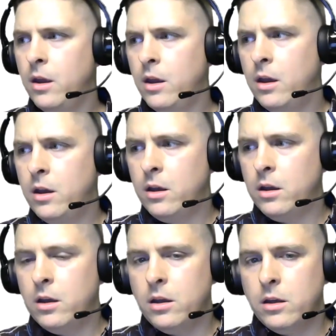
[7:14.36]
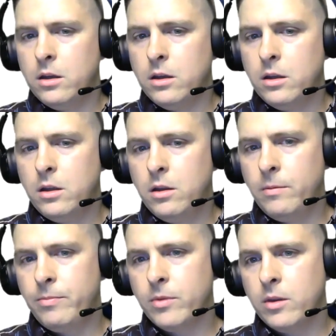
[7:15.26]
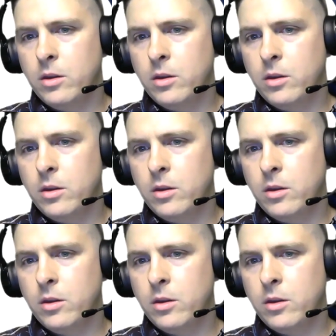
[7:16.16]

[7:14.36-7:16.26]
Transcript: [no speech]